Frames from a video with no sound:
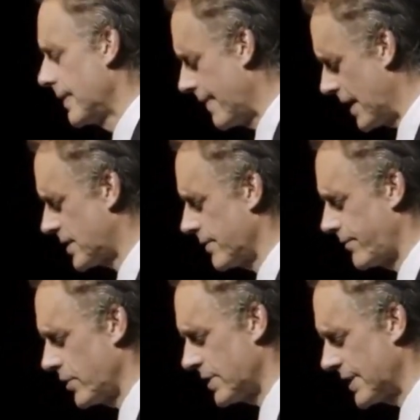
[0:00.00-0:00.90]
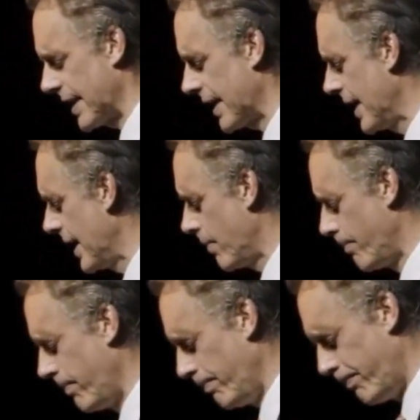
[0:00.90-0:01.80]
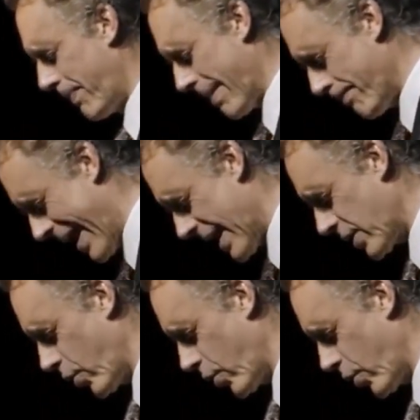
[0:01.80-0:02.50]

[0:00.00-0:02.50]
That's the first thing. Bad